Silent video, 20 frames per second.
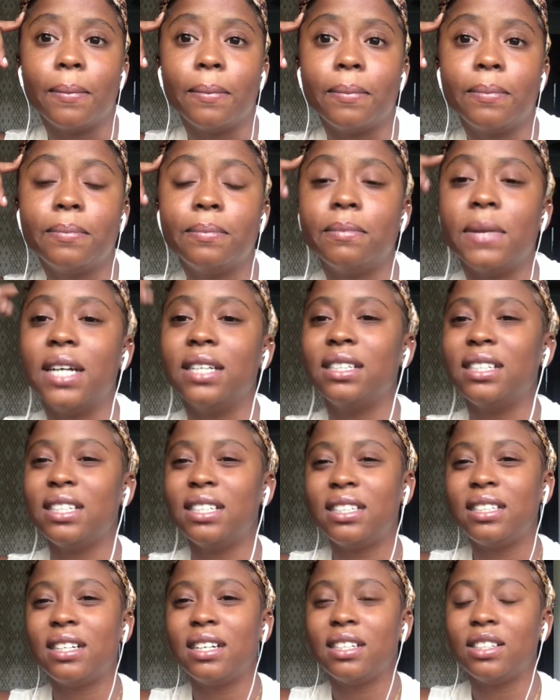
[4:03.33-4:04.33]
My
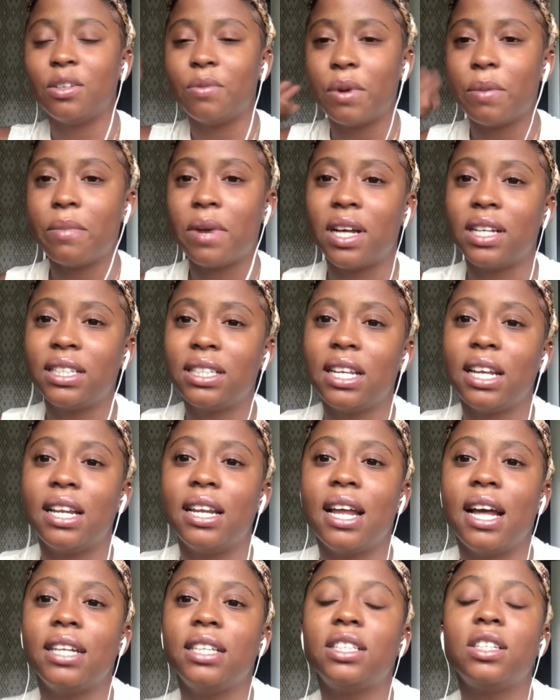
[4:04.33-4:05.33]
sisters, remember I said
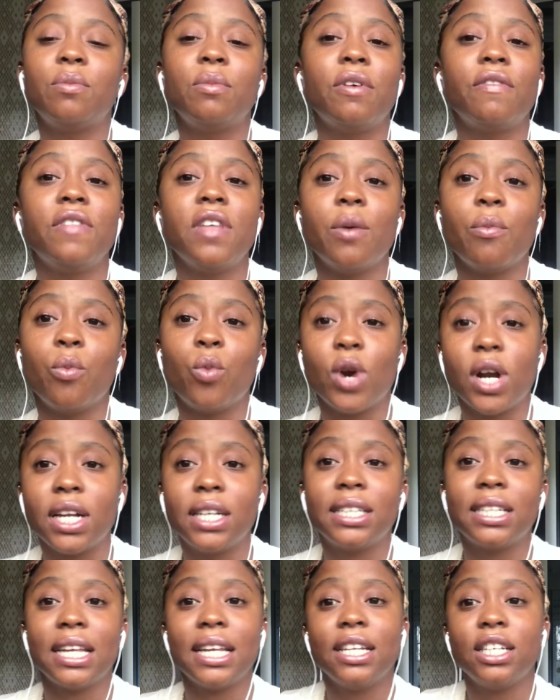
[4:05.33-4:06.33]
that some of them weren't
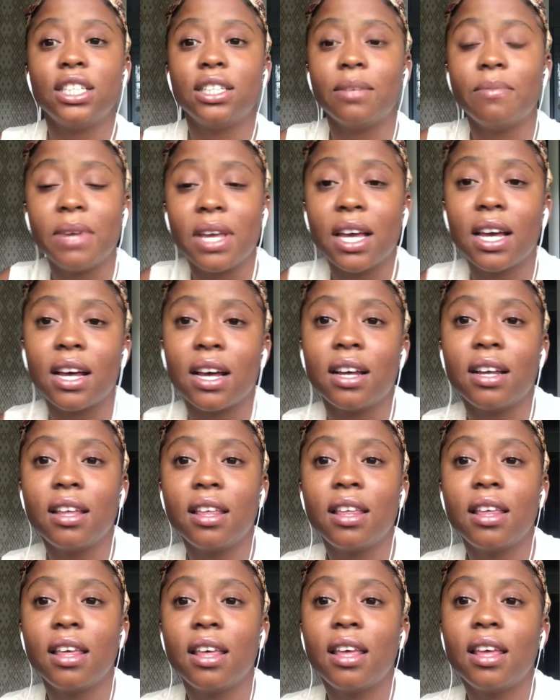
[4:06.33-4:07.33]
in Jamaica,
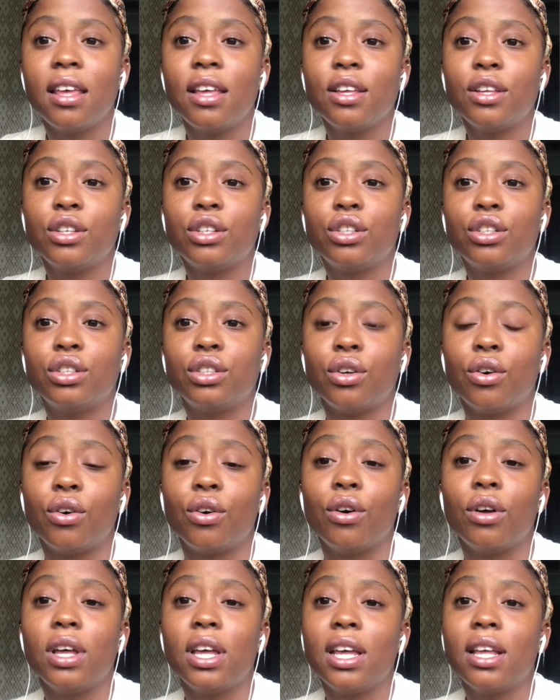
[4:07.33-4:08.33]
so
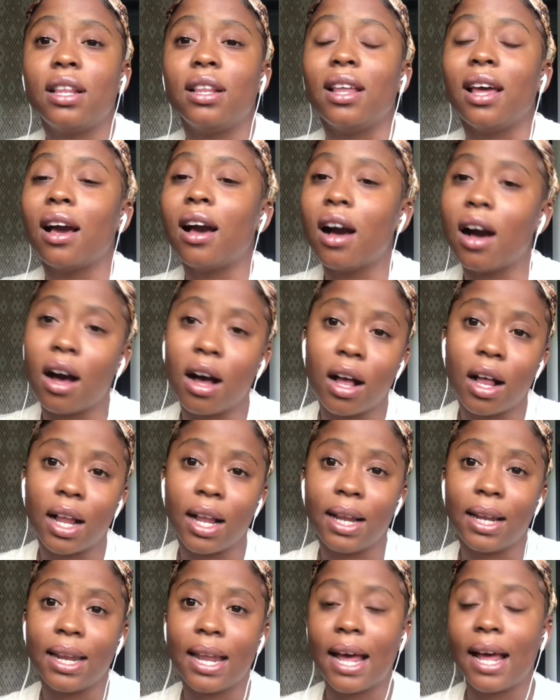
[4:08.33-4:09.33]
they
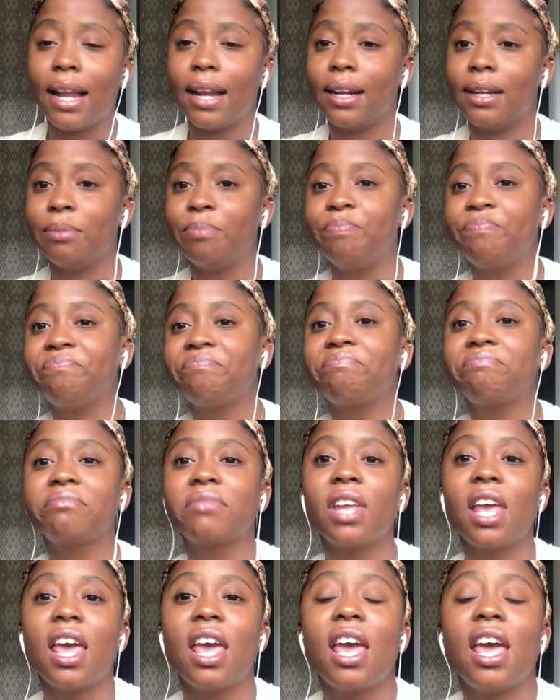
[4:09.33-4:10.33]
called and
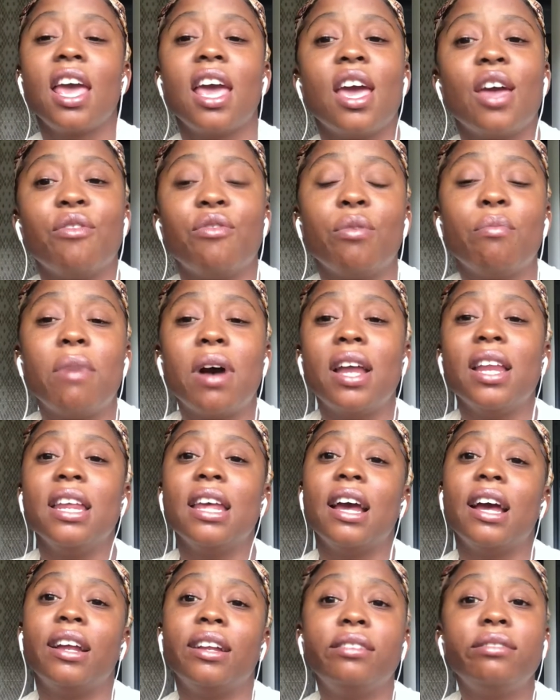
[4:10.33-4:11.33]
everybody
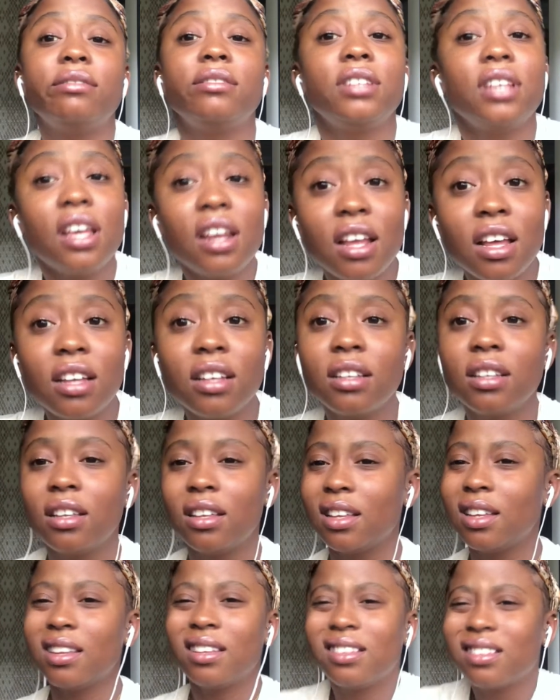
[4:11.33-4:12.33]
had,
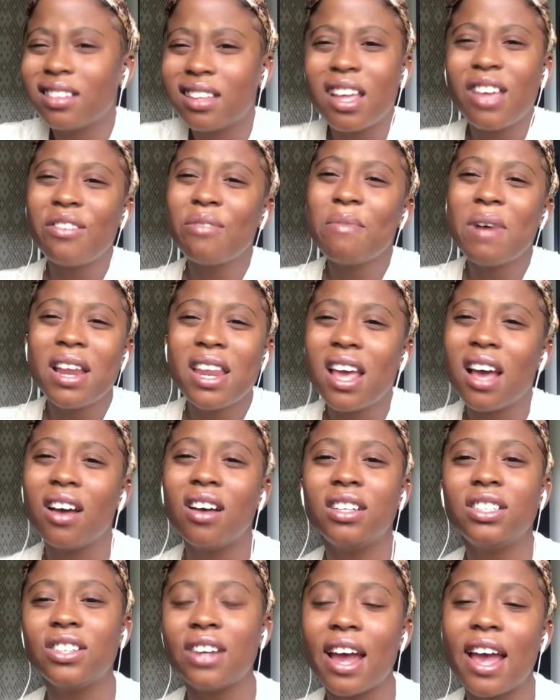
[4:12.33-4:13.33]
everybody had gonna
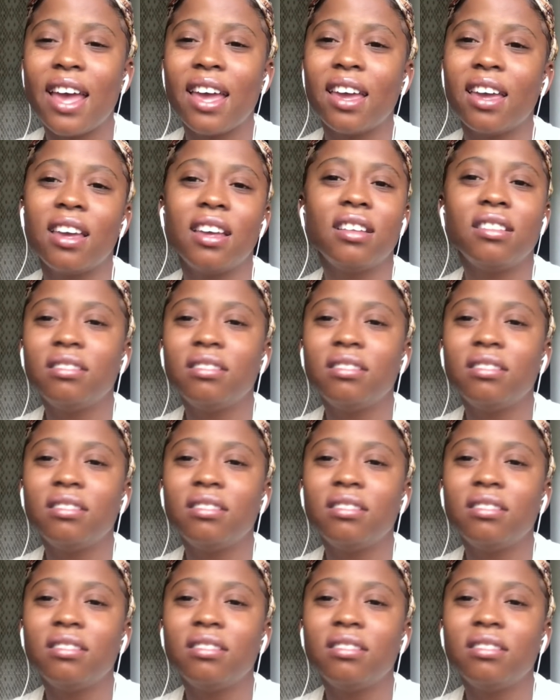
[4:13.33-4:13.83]
try.